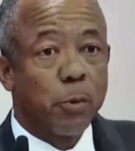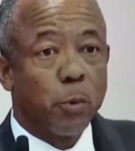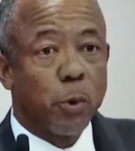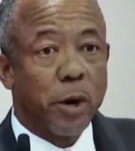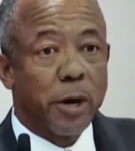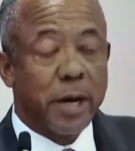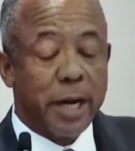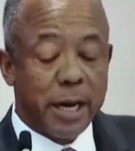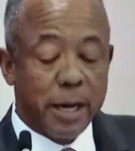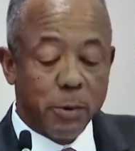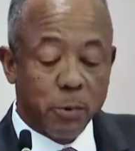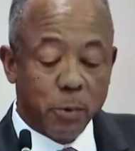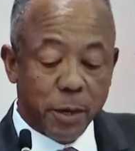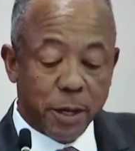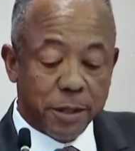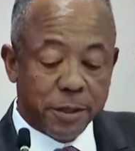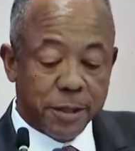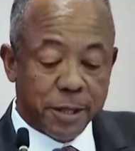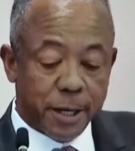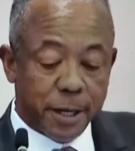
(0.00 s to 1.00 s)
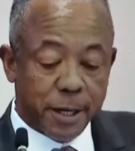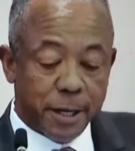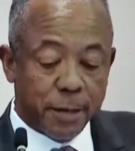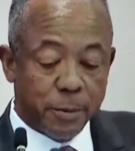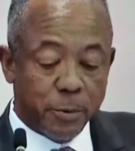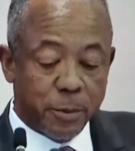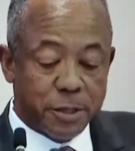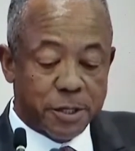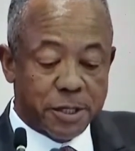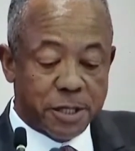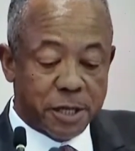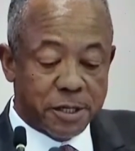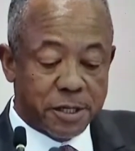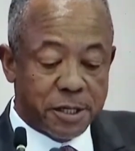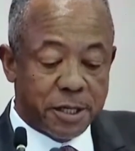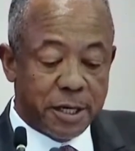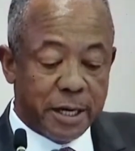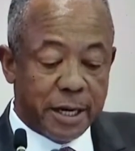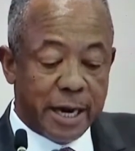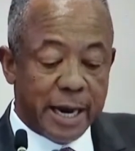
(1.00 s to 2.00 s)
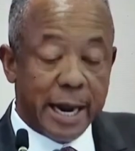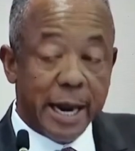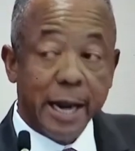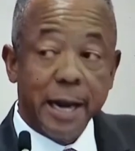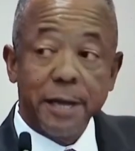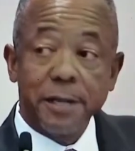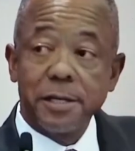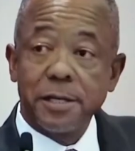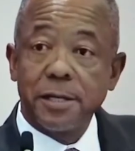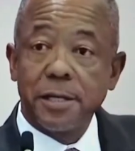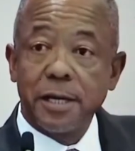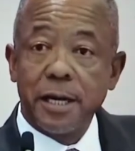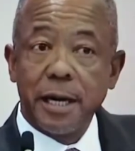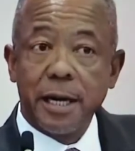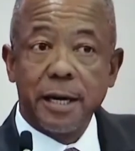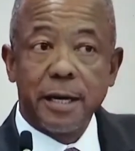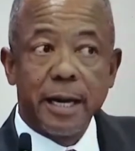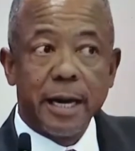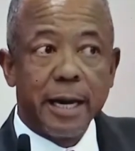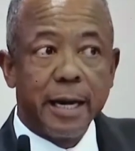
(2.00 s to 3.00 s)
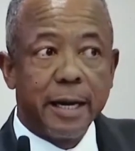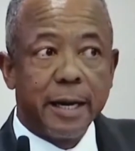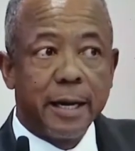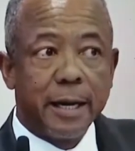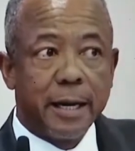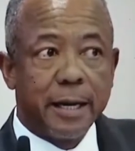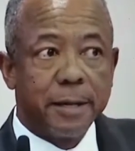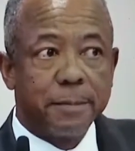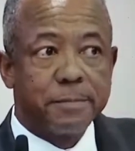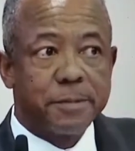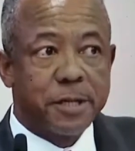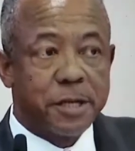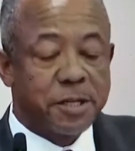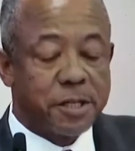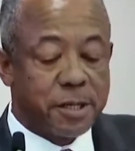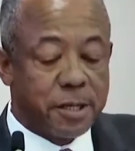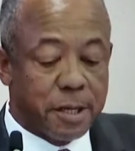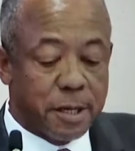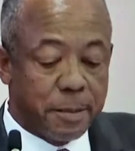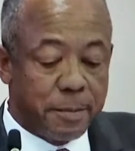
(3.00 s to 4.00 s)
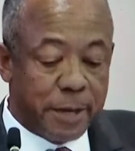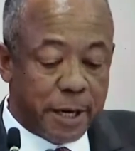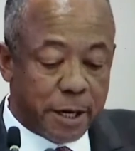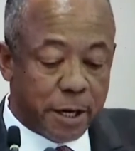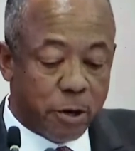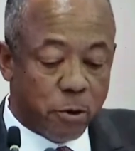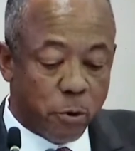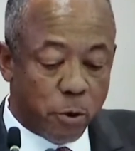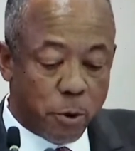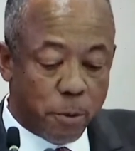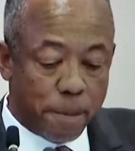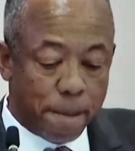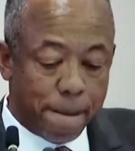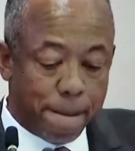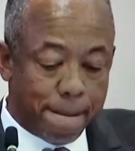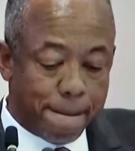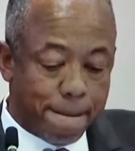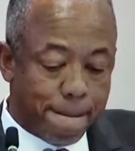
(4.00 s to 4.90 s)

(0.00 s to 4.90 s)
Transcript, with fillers: working with, uh, with such an engaged and a, uh, such a committed group.